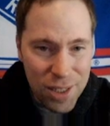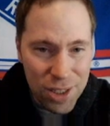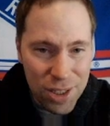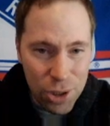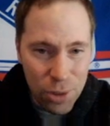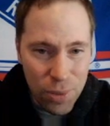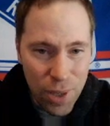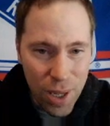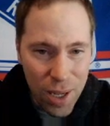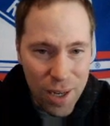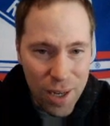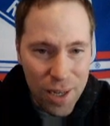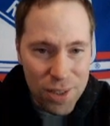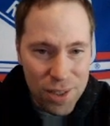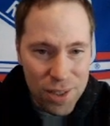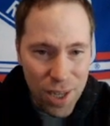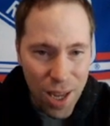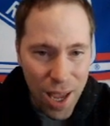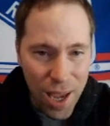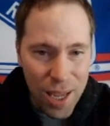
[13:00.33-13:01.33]
two days,
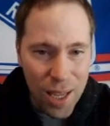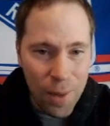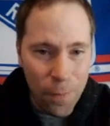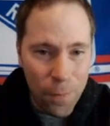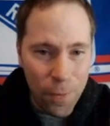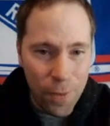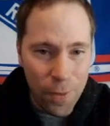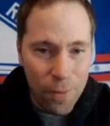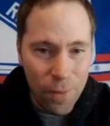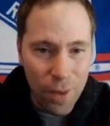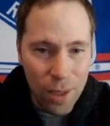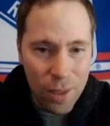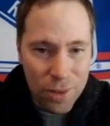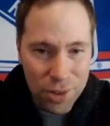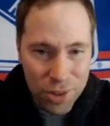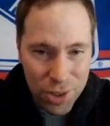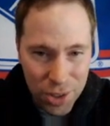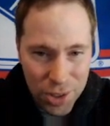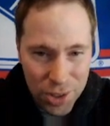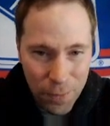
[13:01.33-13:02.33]
I have
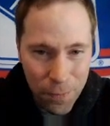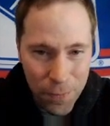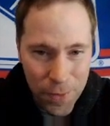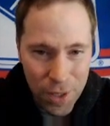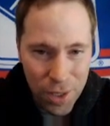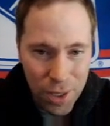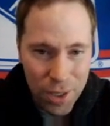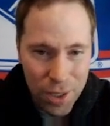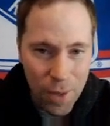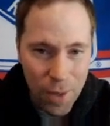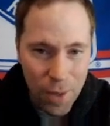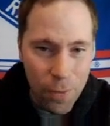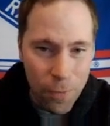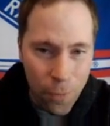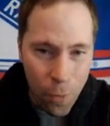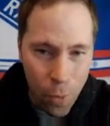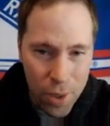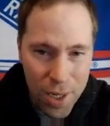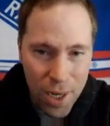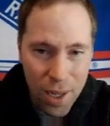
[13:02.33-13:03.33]
such a feeling of
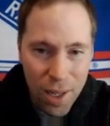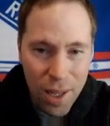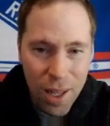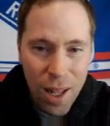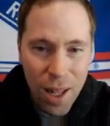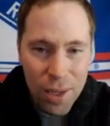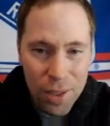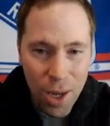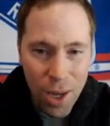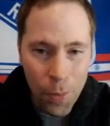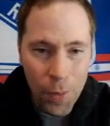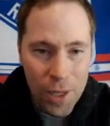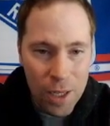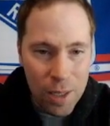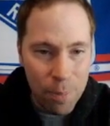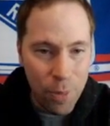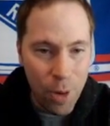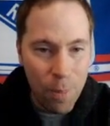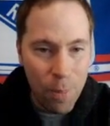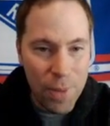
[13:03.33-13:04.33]
euphoria. Nothing
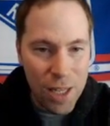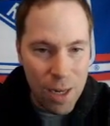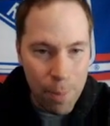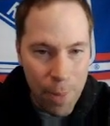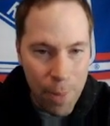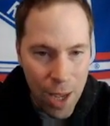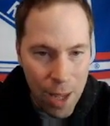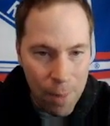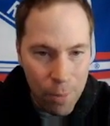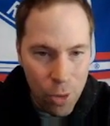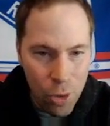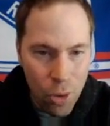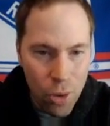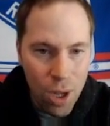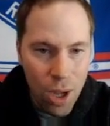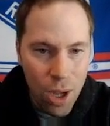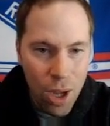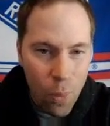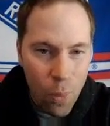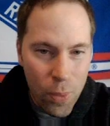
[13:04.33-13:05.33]
can put me in a bad mood.
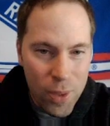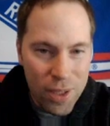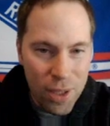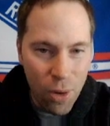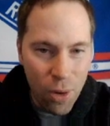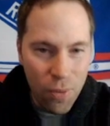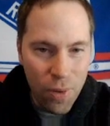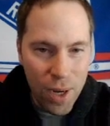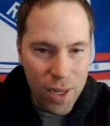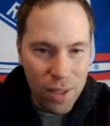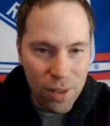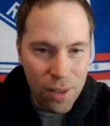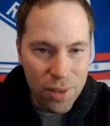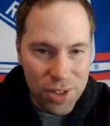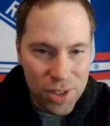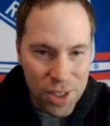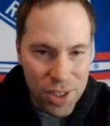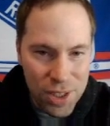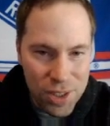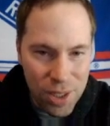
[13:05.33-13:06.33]
We know regular
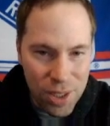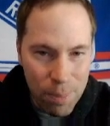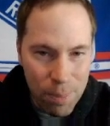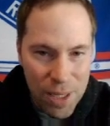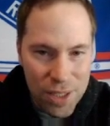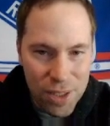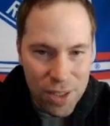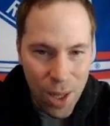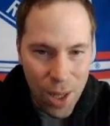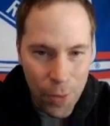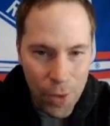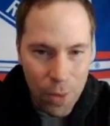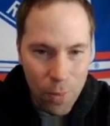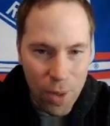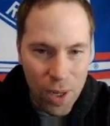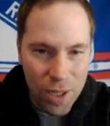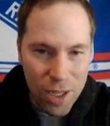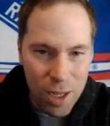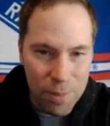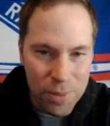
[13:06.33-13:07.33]
season means nothing
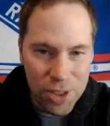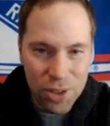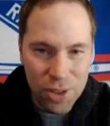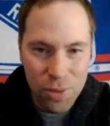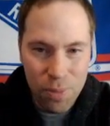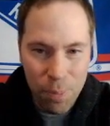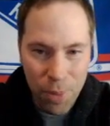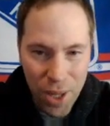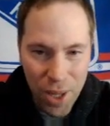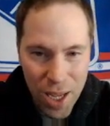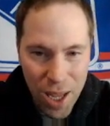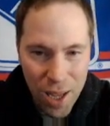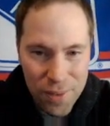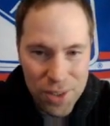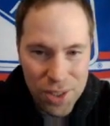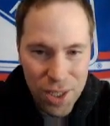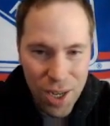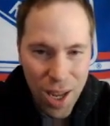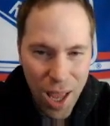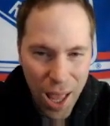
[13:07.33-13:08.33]
when it comes to
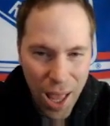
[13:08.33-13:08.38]
playoffs.